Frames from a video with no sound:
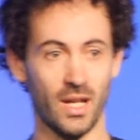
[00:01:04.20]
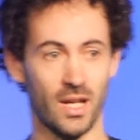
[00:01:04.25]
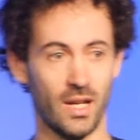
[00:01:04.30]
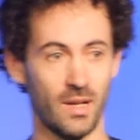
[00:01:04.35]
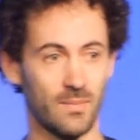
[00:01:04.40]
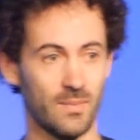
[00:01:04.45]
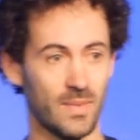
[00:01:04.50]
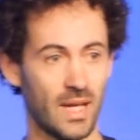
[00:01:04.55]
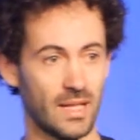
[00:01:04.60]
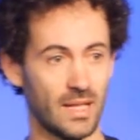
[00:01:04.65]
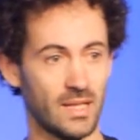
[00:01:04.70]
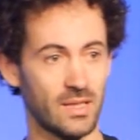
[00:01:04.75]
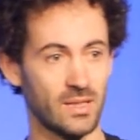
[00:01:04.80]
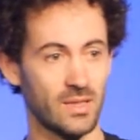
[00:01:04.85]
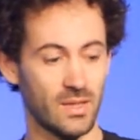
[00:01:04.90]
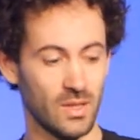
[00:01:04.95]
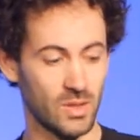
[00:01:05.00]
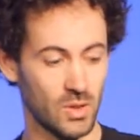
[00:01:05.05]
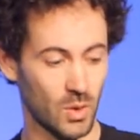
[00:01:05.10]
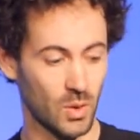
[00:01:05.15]
uh, get
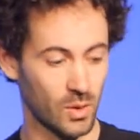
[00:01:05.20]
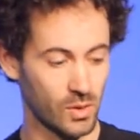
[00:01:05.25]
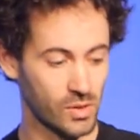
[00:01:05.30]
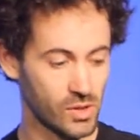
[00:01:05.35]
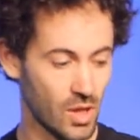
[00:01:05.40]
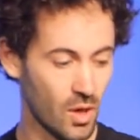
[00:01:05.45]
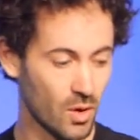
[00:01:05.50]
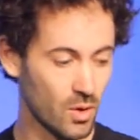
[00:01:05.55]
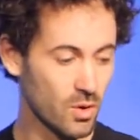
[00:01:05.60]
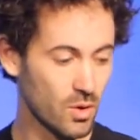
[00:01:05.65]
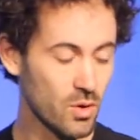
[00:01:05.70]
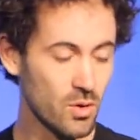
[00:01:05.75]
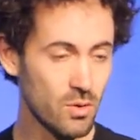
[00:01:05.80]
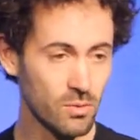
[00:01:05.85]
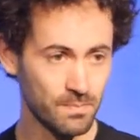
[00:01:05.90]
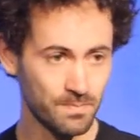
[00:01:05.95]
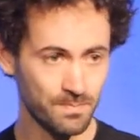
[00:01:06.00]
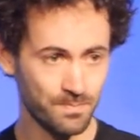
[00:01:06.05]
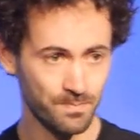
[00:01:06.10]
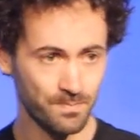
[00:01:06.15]
into the talk. So
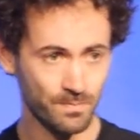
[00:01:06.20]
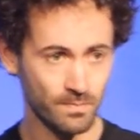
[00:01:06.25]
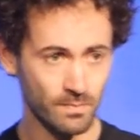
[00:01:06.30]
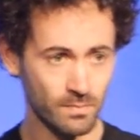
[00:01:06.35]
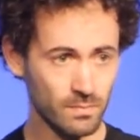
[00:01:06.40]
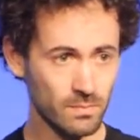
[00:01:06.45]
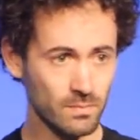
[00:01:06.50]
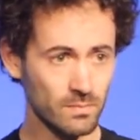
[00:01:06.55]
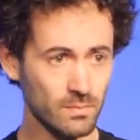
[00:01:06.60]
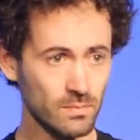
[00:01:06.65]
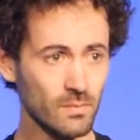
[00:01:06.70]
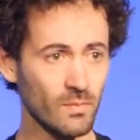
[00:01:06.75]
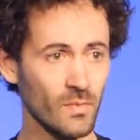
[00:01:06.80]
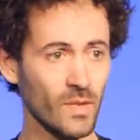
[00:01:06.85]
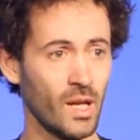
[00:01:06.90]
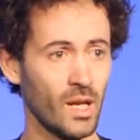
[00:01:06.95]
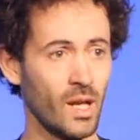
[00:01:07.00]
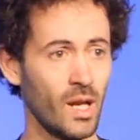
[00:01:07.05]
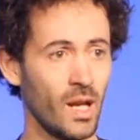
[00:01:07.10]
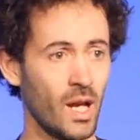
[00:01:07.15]
who,
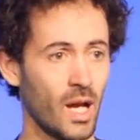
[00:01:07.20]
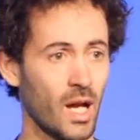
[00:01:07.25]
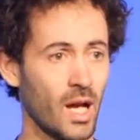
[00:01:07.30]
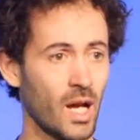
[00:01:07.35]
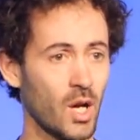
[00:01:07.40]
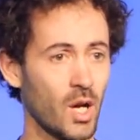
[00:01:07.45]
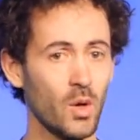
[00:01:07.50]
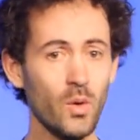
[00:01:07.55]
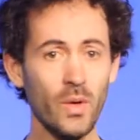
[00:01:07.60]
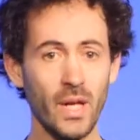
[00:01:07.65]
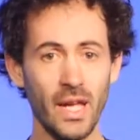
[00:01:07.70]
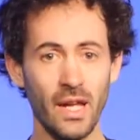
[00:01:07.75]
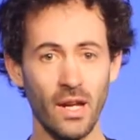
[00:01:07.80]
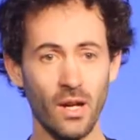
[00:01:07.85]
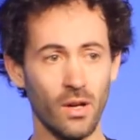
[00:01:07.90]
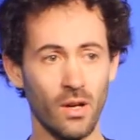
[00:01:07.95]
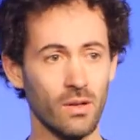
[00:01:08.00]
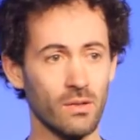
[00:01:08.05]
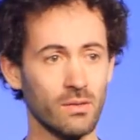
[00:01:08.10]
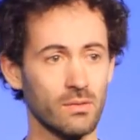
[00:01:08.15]
uh, who
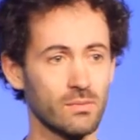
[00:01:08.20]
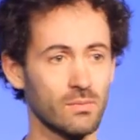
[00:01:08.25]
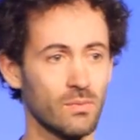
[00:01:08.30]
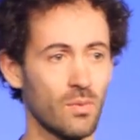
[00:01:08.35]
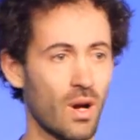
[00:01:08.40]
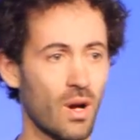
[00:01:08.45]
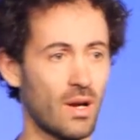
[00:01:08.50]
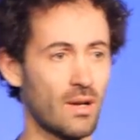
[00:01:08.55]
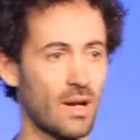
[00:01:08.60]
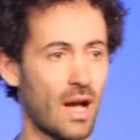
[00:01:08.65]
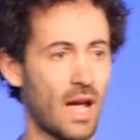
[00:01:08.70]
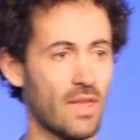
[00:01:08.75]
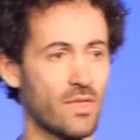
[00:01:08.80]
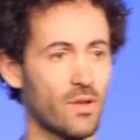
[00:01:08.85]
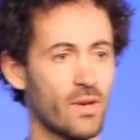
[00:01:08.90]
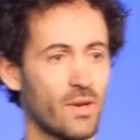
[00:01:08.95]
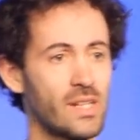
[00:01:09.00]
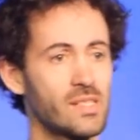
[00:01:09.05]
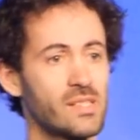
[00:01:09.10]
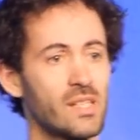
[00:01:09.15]
here
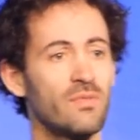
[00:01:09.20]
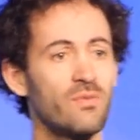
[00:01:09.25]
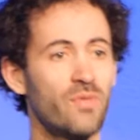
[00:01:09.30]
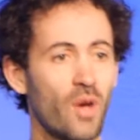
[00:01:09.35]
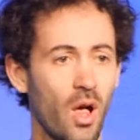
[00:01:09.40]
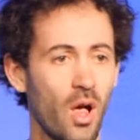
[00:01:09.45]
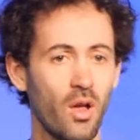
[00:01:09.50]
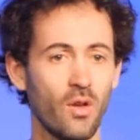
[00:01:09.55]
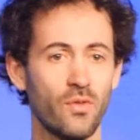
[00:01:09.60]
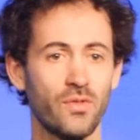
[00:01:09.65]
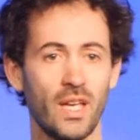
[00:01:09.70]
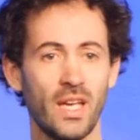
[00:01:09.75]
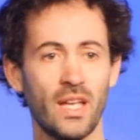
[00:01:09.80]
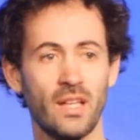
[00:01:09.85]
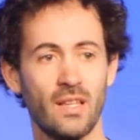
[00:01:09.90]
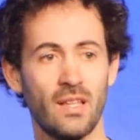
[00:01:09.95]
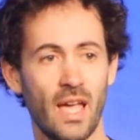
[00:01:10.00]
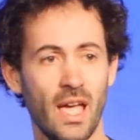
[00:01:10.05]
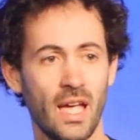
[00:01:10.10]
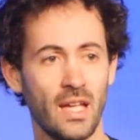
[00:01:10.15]
either is involved
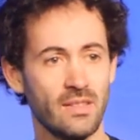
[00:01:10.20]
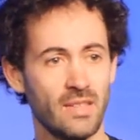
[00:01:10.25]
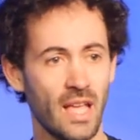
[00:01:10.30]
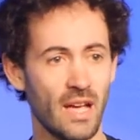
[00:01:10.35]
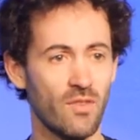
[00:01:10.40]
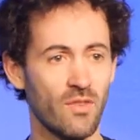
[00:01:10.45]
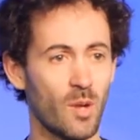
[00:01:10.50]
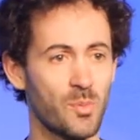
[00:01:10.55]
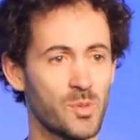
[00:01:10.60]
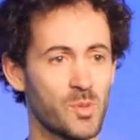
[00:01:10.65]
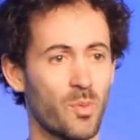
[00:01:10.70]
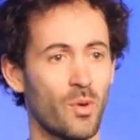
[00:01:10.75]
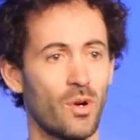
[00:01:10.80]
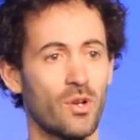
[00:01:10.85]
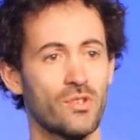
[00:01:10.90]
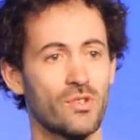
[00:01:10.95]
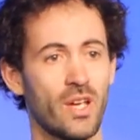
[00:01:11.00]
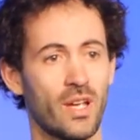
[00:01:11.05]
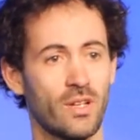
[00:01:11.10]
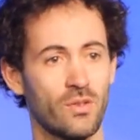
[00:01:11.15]
in a DevOps
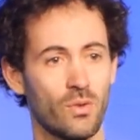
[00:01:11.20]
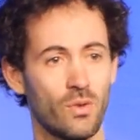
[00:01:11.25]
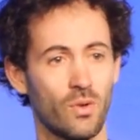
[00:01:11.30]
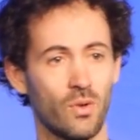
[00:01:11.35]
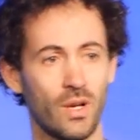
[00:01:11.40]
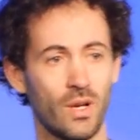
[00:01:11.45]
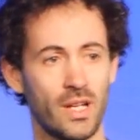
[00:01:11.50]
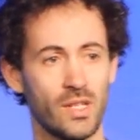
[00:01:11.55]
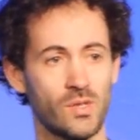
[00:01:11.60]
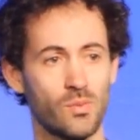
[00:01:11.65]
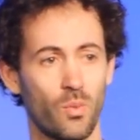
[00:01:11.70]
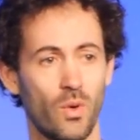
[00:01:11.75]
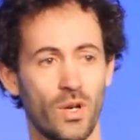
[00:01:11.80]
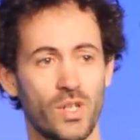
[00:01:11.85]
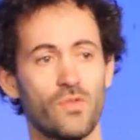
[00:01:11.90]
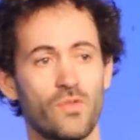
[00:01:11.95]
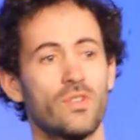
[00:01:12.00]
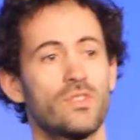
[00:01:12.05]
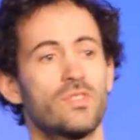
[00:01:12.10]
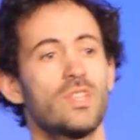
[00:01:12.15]
project or is,
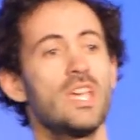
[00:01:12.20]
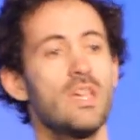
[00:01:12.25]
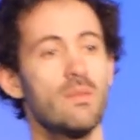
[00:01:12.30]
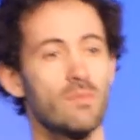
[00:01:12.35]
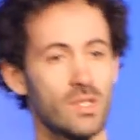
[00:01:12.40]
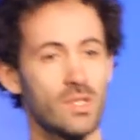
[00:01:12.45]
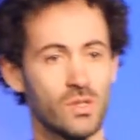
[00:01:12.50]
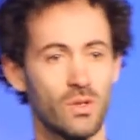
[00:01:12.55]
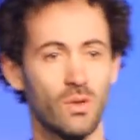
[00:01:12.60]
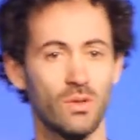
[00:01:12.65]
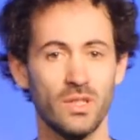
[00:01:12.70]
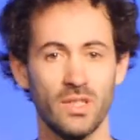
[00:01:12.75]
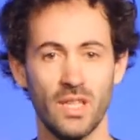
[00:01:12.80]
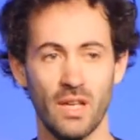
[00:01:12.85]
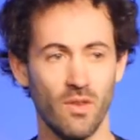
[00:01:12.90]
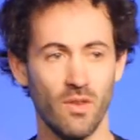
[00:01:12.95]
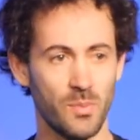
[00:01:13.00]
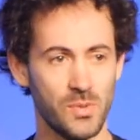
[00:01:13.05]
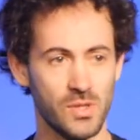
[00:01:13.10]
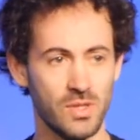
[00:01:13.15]
works for a team that's called a
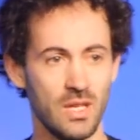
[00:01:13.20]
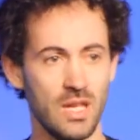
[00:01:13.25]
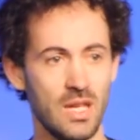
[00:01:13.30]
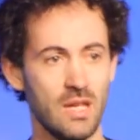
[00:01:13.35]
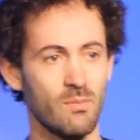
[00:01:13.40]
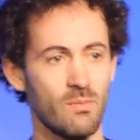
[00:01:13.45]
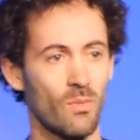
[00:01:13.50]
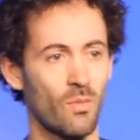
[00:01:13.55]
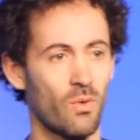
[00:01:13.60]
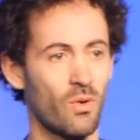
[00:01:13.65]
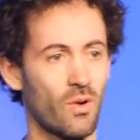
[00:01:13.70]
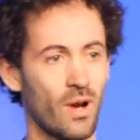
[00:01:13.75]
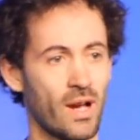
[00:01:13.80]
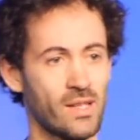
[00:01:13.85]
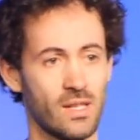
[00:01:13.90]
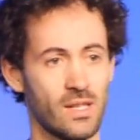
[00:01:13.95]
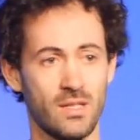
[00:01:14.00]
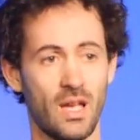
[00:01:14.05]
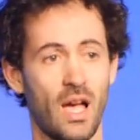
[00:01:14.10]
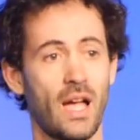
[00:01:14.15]
DevOps team or
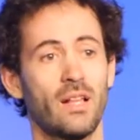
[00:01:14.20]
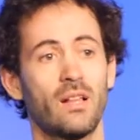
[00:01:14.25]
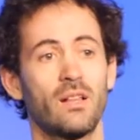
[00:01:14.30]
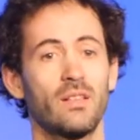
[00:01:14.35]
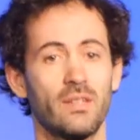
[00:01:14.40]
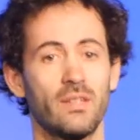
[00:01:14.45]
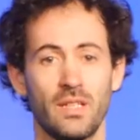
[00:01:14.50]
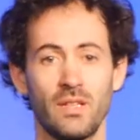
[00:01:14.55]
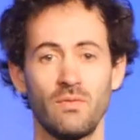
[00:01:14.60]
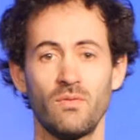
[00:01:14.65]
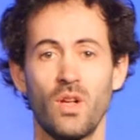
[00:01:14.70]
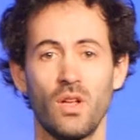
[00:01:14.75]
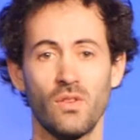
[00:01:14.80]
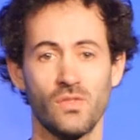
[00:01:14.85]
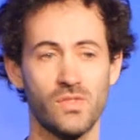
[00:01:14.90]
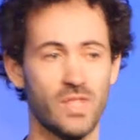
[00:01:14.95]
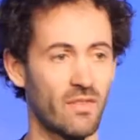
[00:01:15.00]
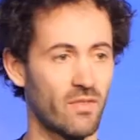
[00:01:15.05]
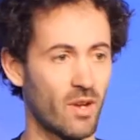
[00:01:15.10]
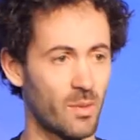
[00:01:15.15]
has a title that
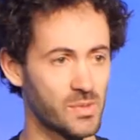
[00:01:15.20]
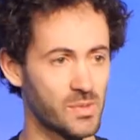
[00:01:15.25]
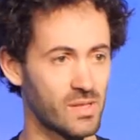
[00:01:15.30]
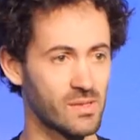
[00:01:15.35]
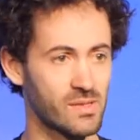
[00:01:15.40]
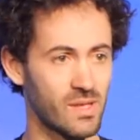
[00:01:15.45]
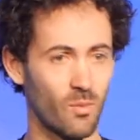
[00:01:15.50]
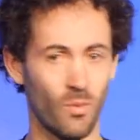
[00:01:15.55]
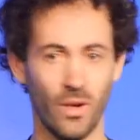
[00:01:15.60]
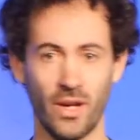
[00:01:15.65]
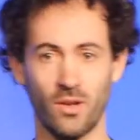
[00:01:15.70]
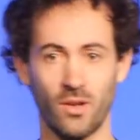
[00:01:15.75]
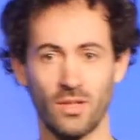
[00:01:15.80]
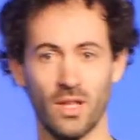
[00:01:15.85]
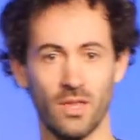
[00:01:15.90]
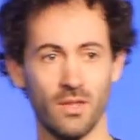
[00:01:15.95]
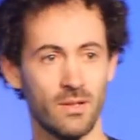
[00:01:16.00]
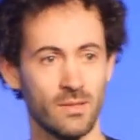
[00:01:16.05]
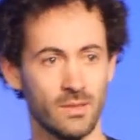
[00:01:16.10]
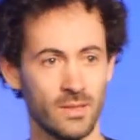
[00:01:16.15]
involves DevOps in some way or
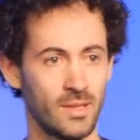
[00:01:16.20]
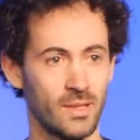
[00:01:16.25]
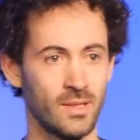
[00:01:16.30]
another?